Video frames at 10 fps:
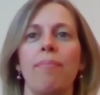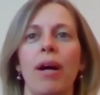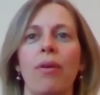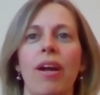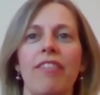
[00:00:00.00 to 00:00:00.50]

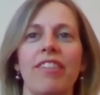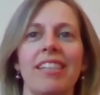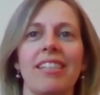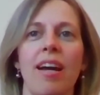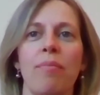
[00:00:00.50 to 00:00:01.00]
by way of an
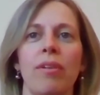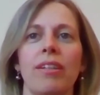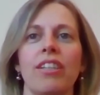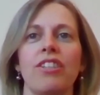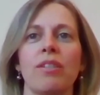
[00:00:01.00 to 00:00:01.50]
example,
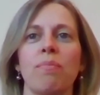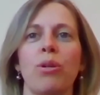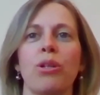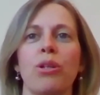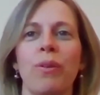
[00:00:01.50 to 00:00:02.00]
and to just
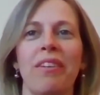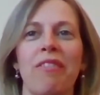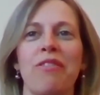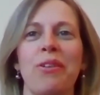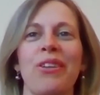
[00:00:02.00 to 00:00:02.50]
push you a
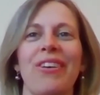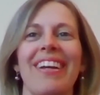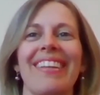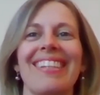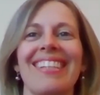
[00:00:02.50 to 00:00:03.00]
little further
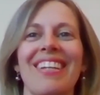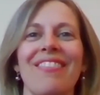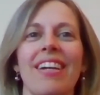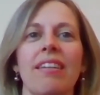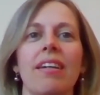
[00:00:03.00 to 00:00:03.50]
on this,
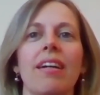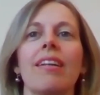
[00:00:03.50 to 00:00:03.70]
even,